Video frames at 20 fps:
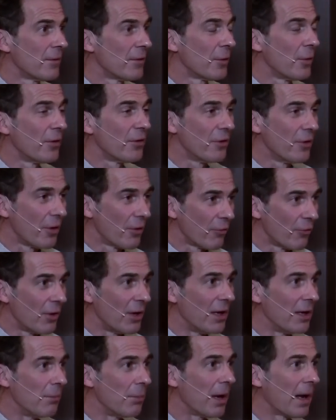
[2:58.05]
So it's not
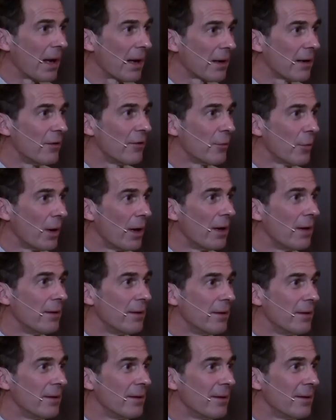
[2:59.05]
really black, it's
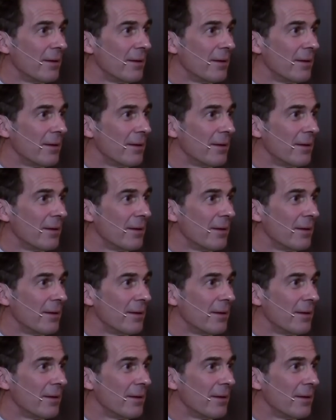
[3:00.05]
white.